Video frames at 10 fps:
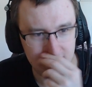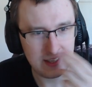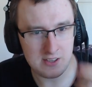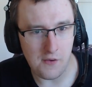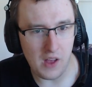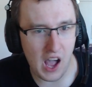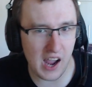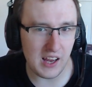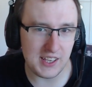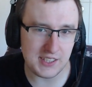so I will
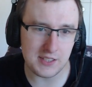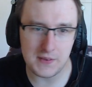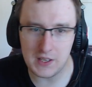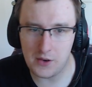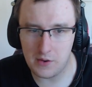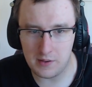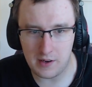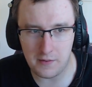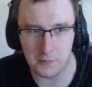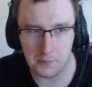highlight this video and
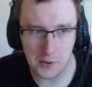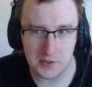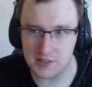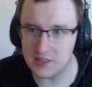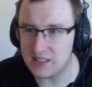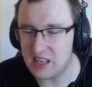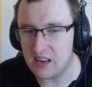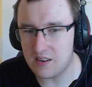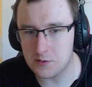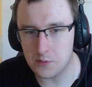I will post it
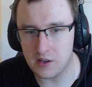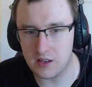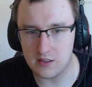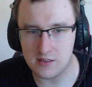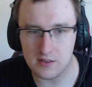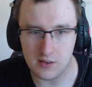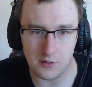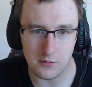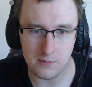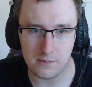there as well.
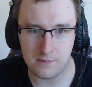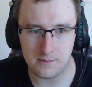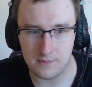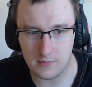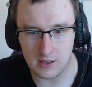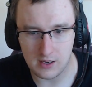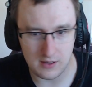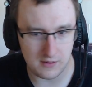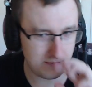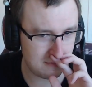So uh,